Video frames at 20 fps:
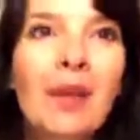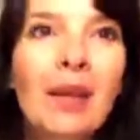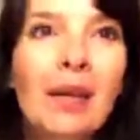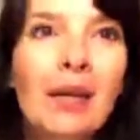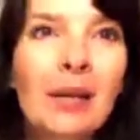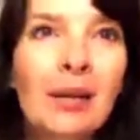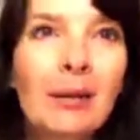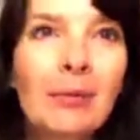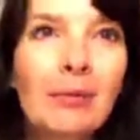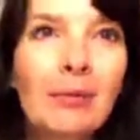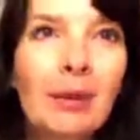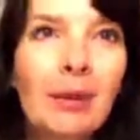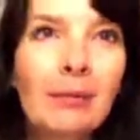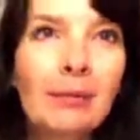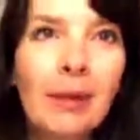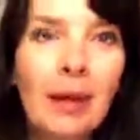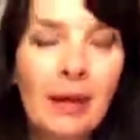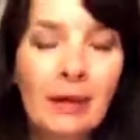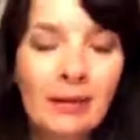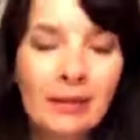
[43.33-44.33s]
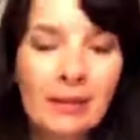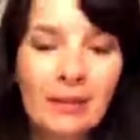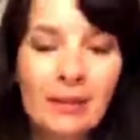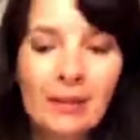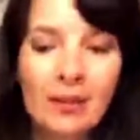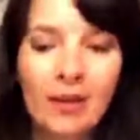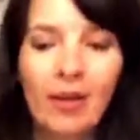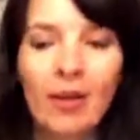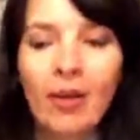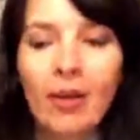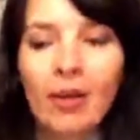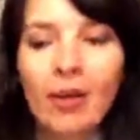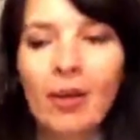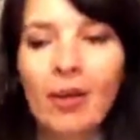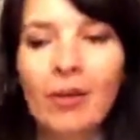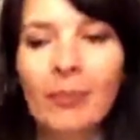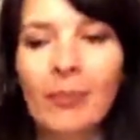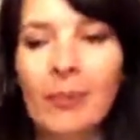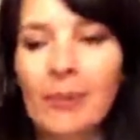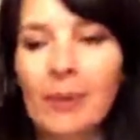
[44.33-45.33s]
My parents'
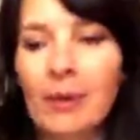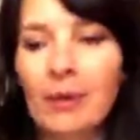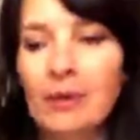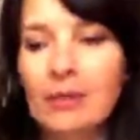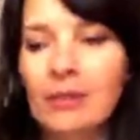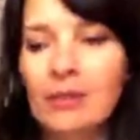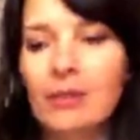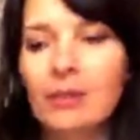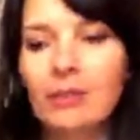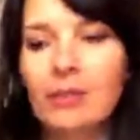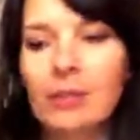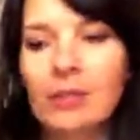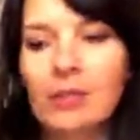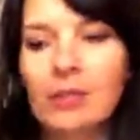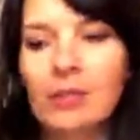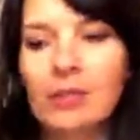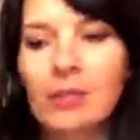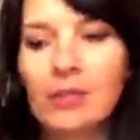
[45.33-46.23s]
situation